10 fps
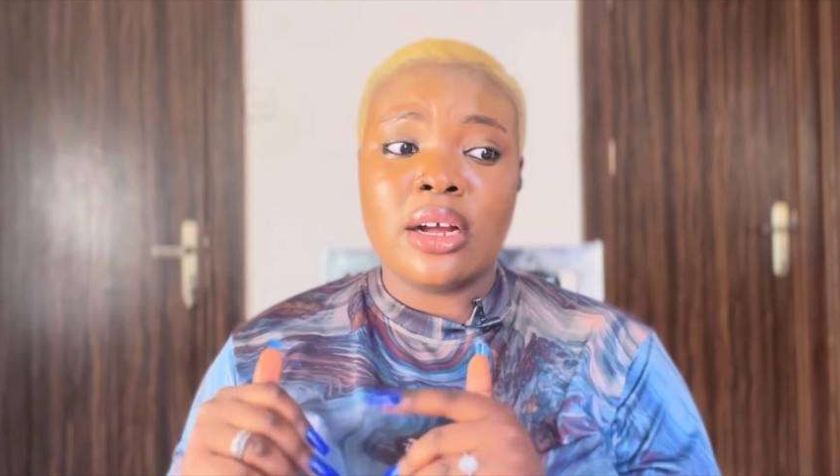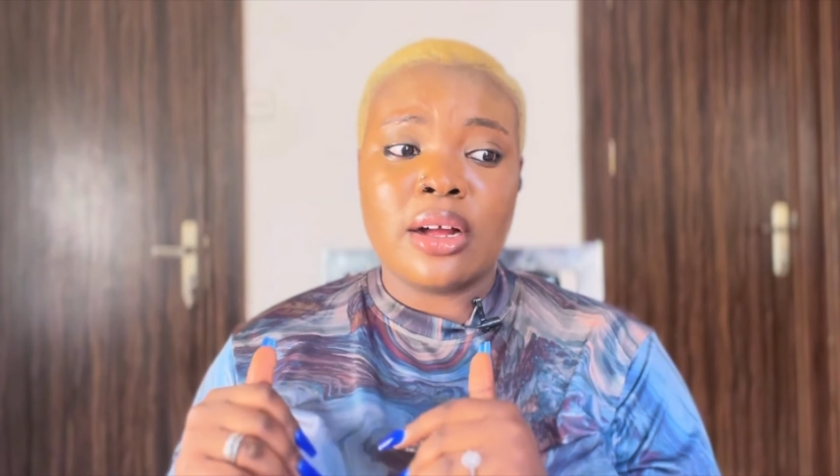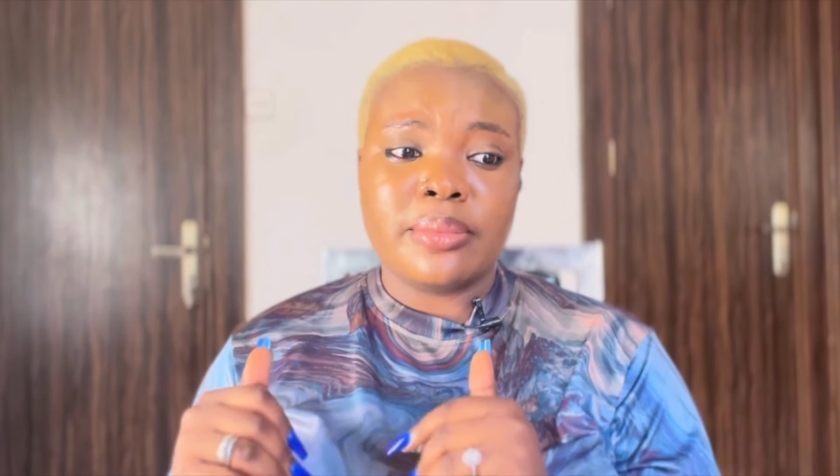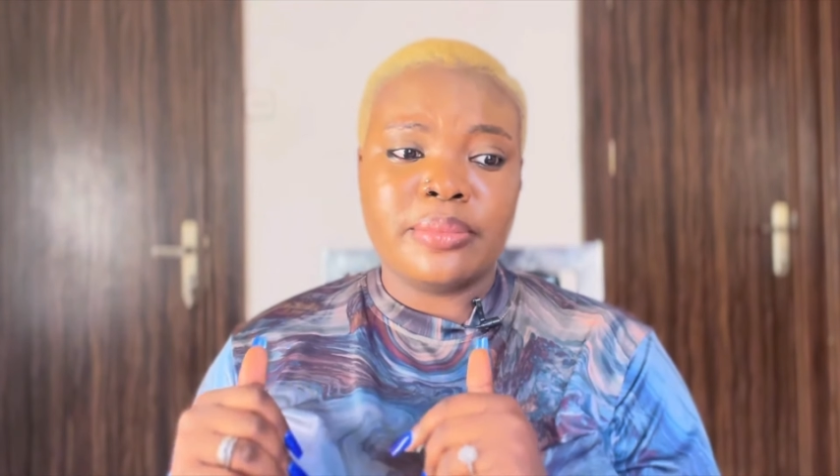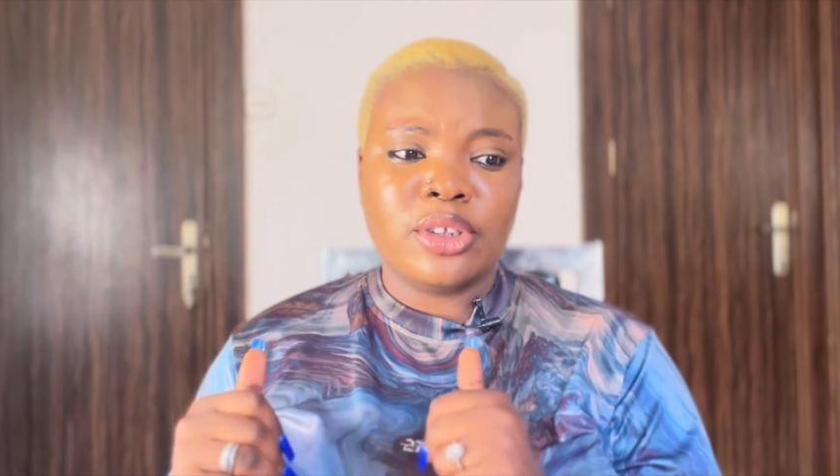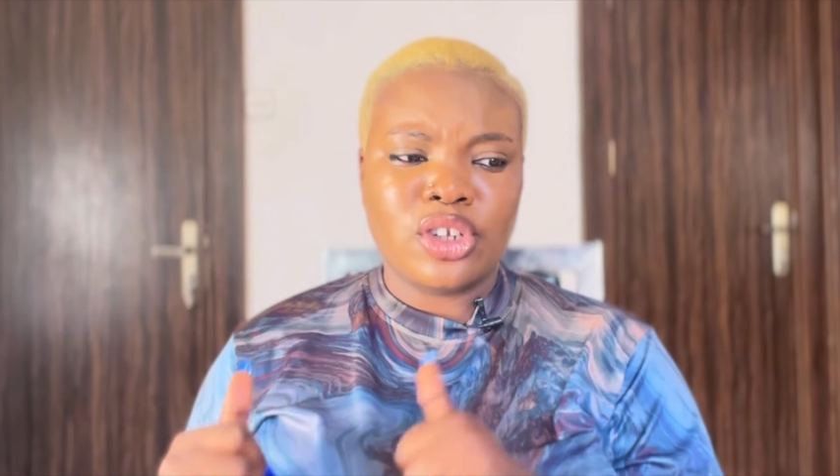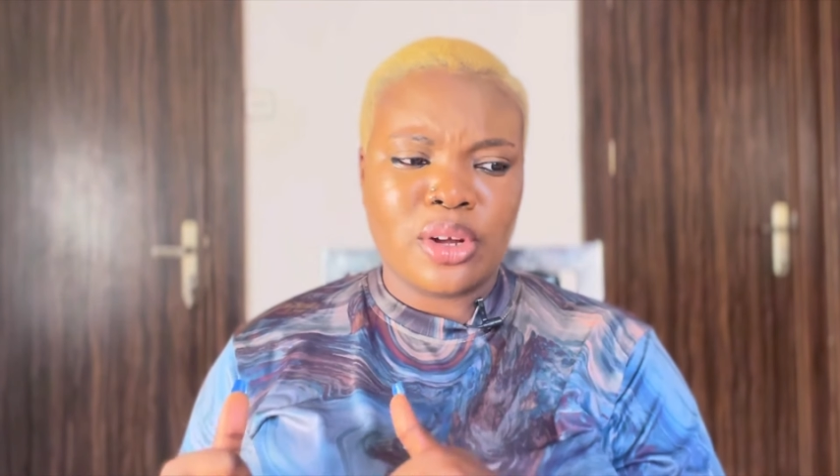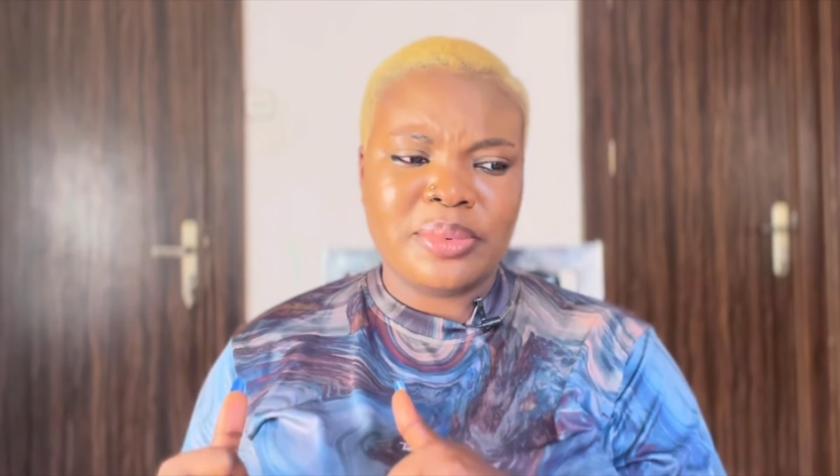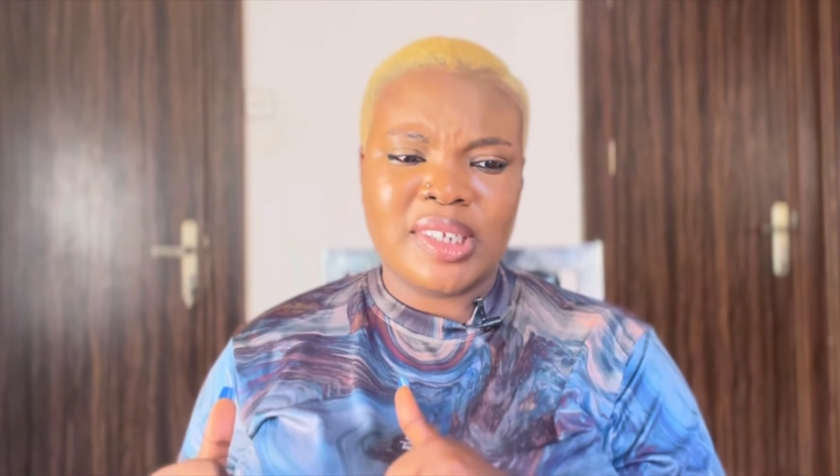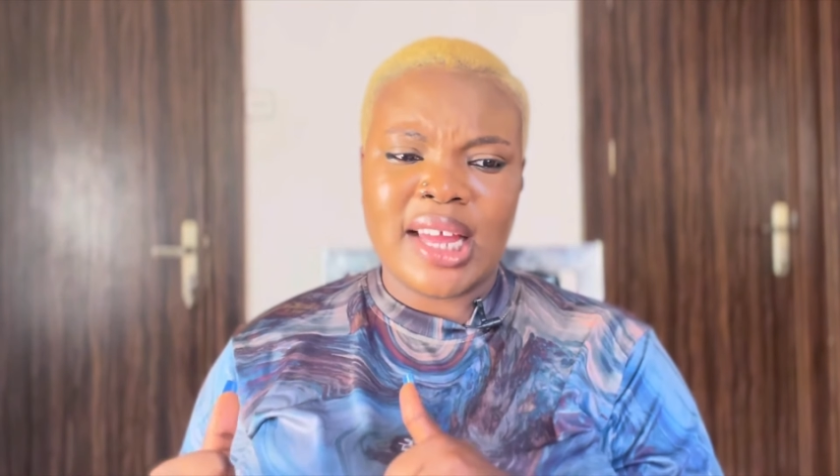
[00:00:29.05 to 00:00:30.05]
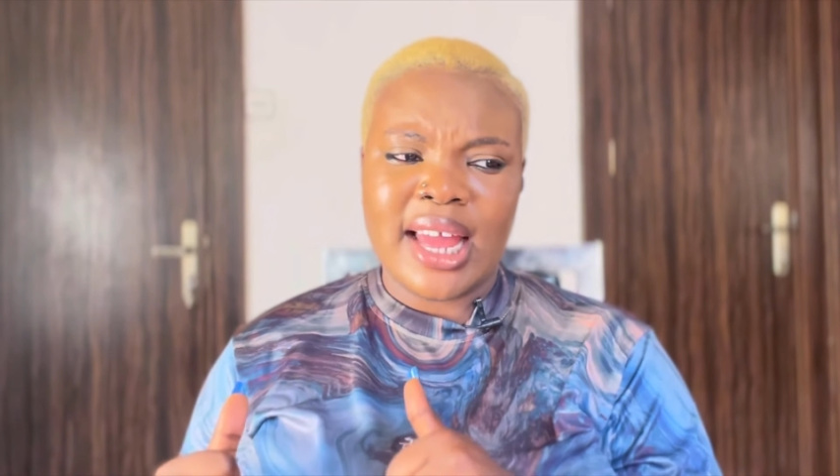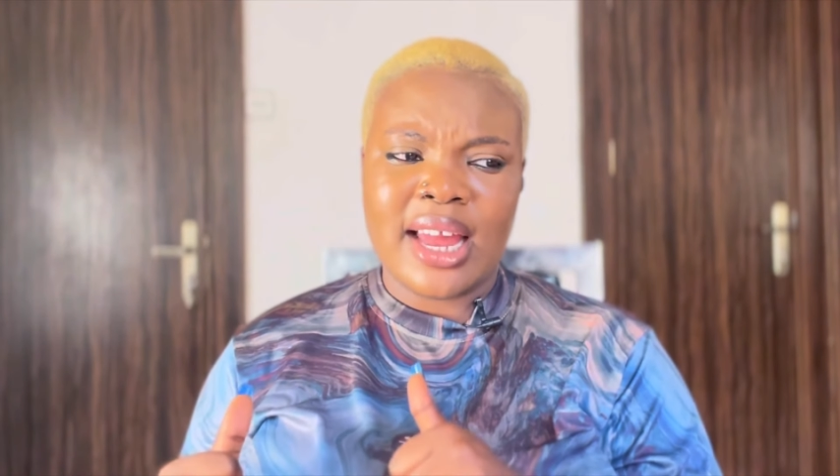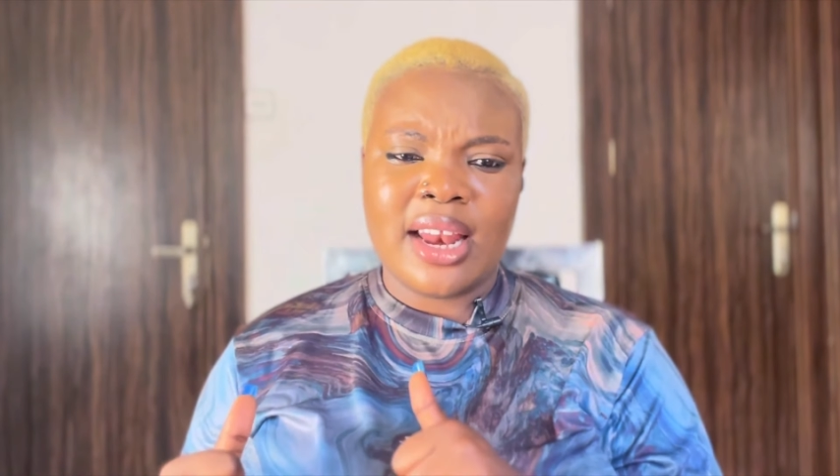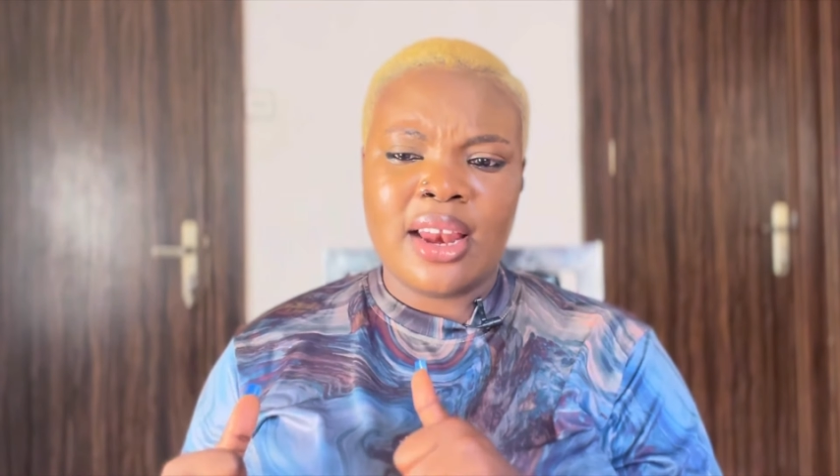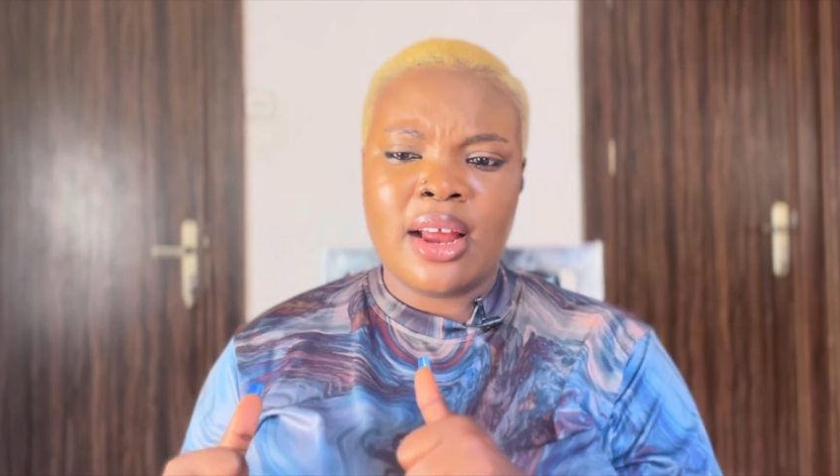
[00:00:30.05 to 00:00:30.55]
um, top
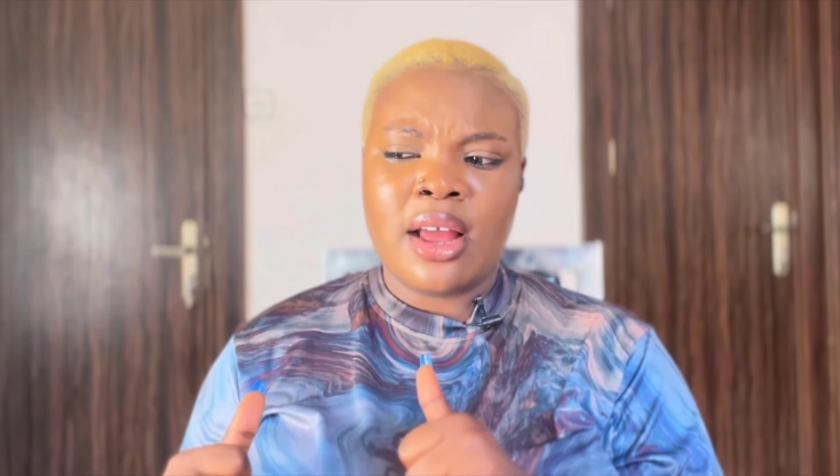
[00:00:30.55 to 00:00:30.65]
10